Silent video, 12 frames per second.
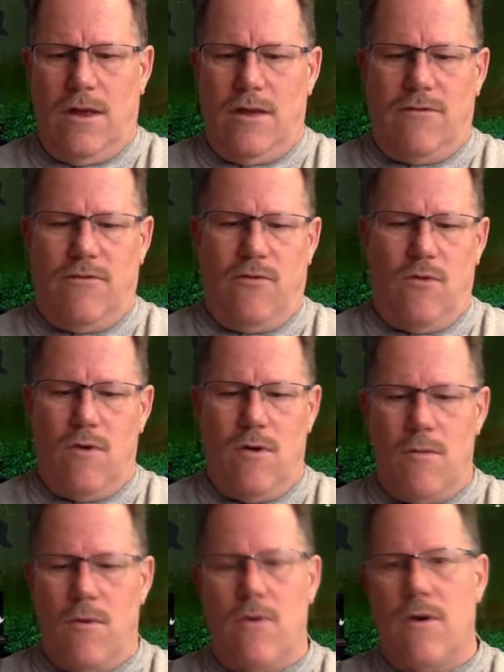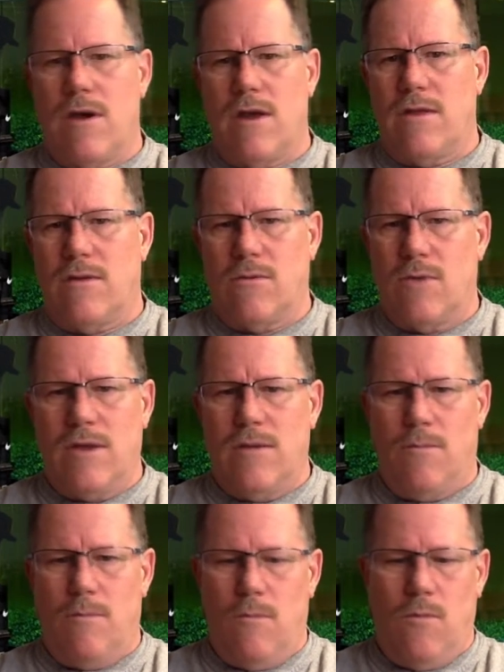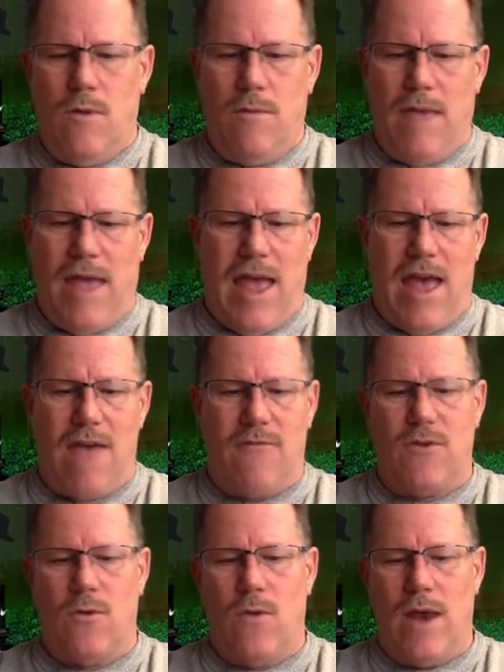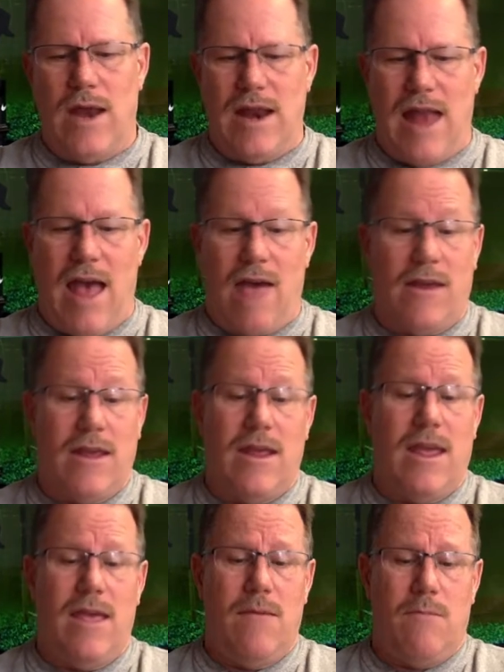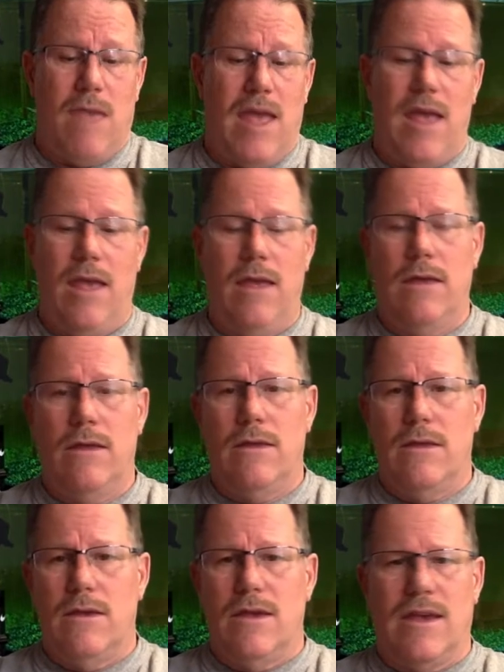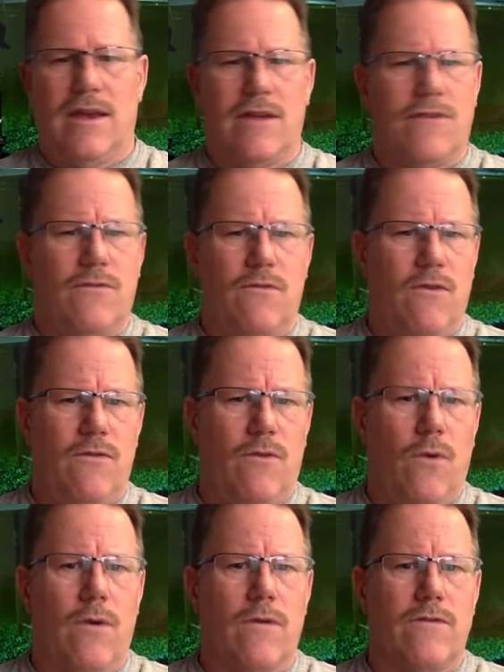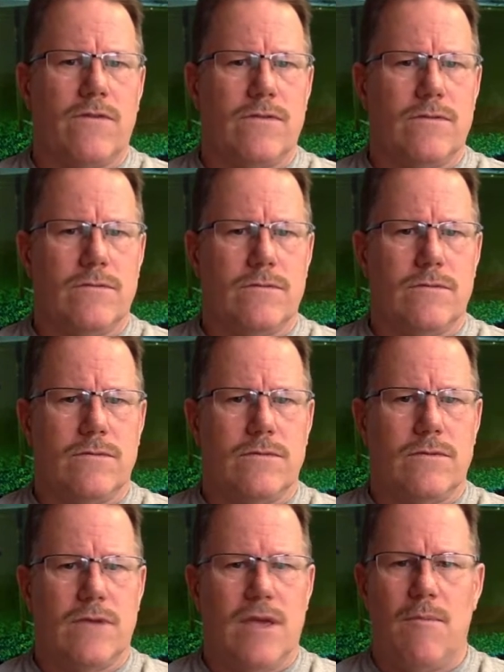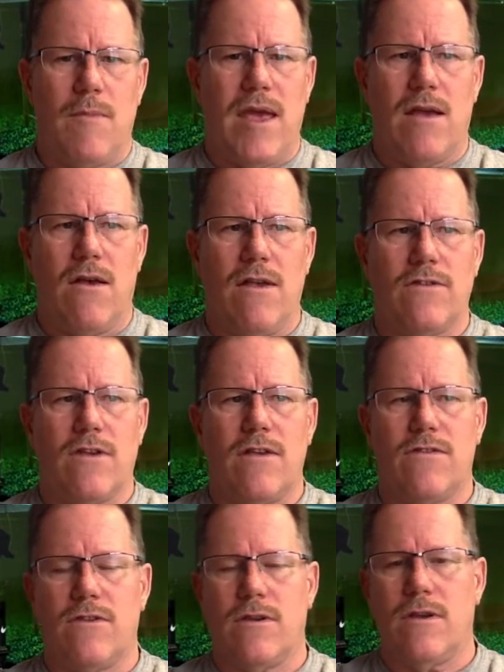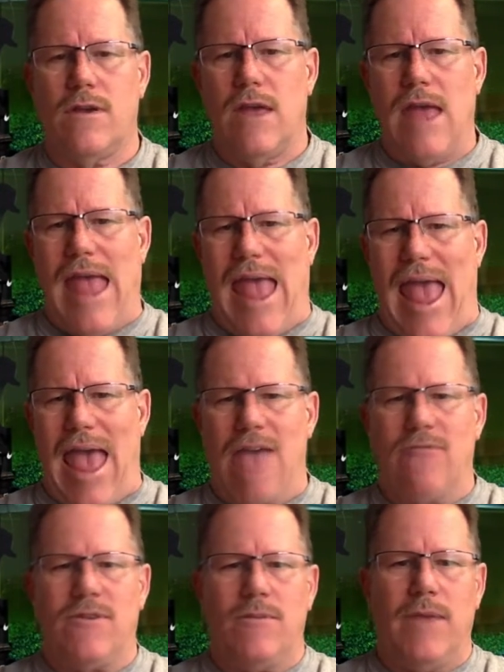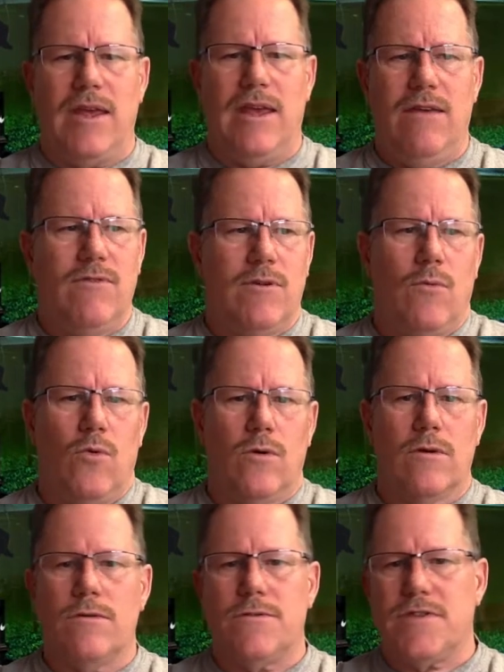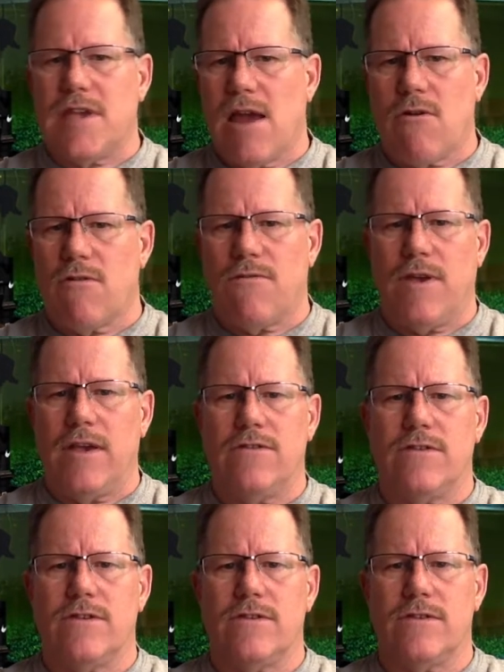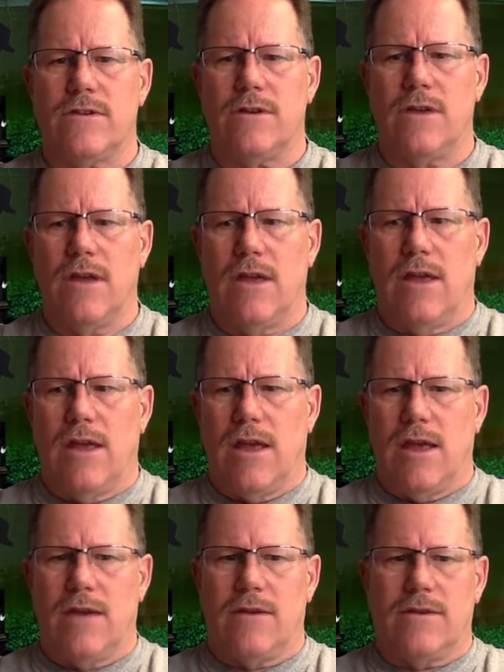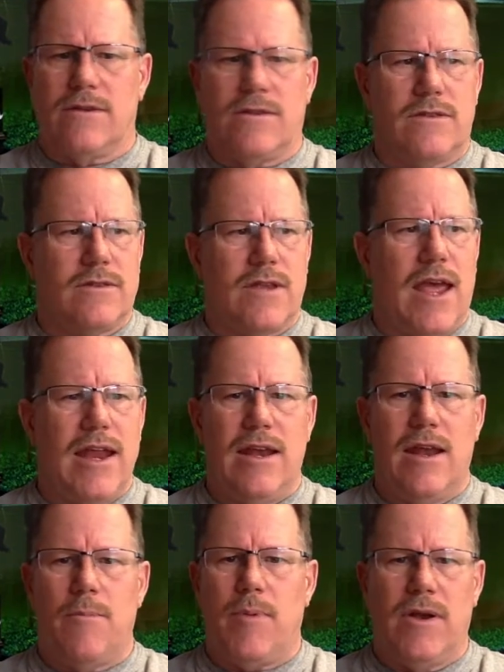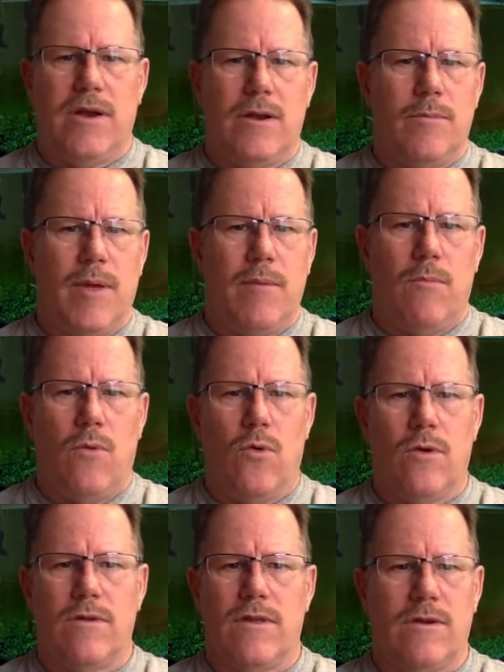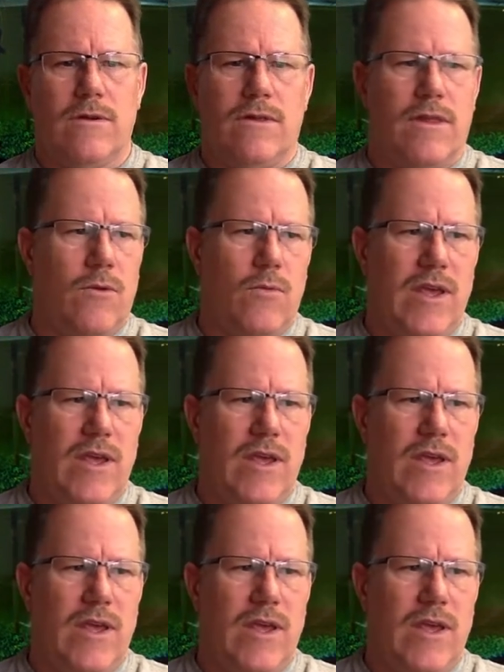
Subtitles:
form or another. We may have to wait it out. It may hit us full force. It may cause us to have to make even more sacrifices and tighten up a little bit more than we